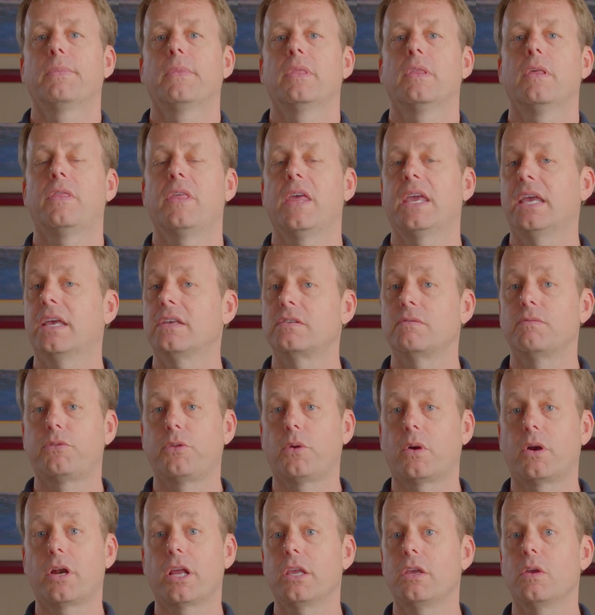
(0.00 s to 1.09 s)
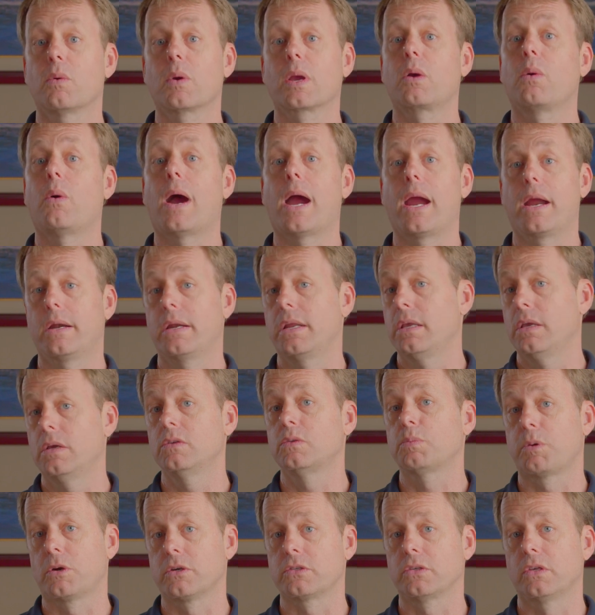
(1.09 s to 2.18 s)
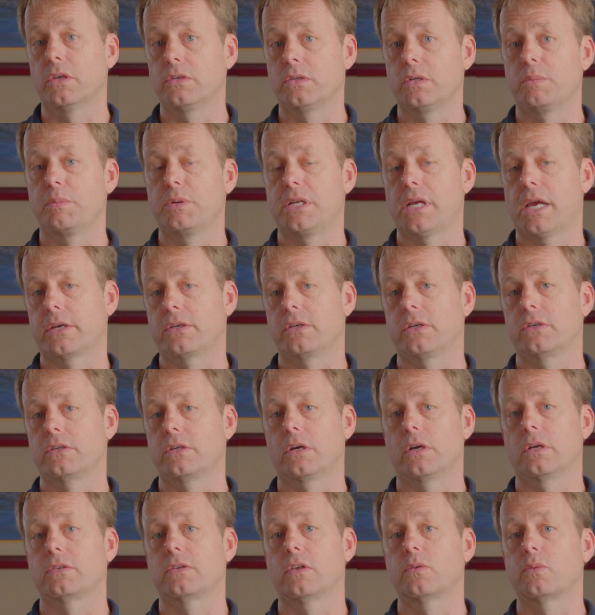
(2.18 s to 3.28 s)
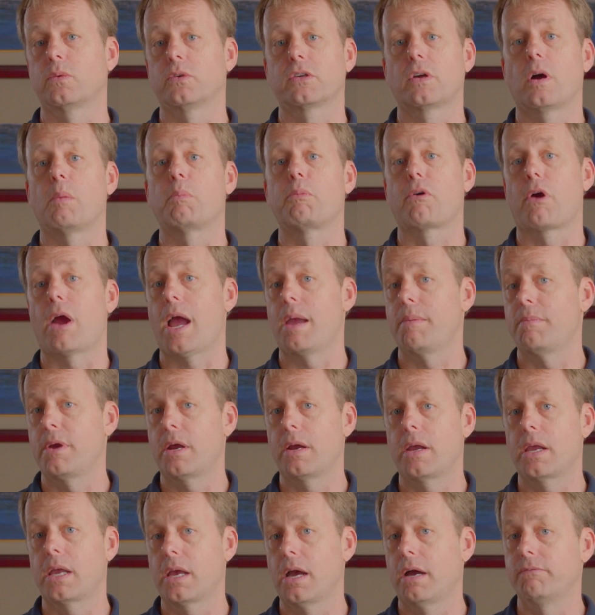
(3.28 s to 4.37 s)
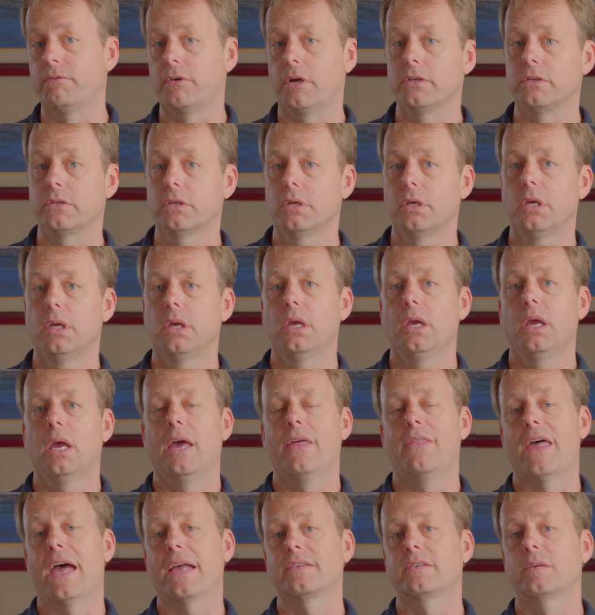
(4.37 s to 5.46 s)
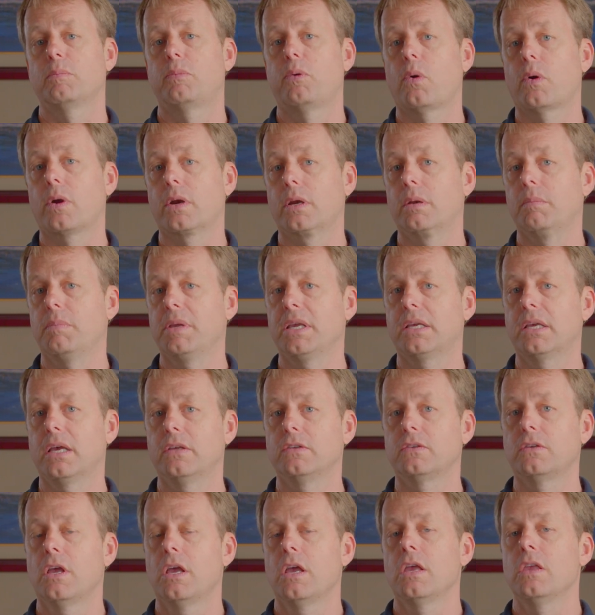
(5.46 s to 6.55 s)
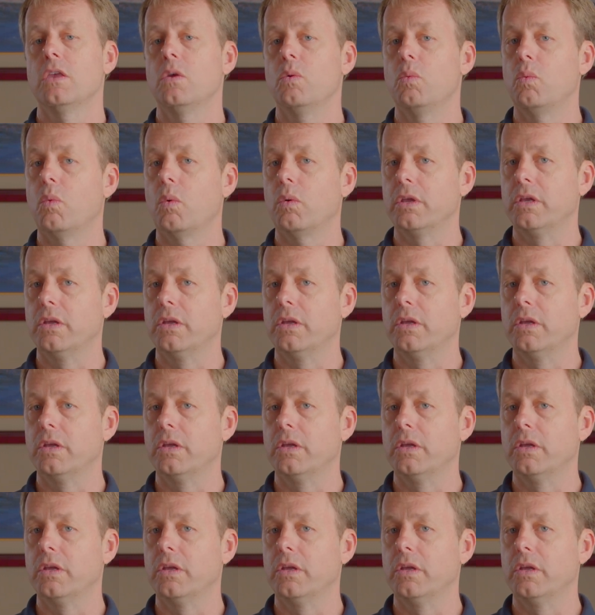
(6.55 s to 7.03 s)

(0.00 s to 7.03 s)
The thing is, in Florida, you're required to use personal injury protection insurance. It's what's called primary coverage. And that's important because you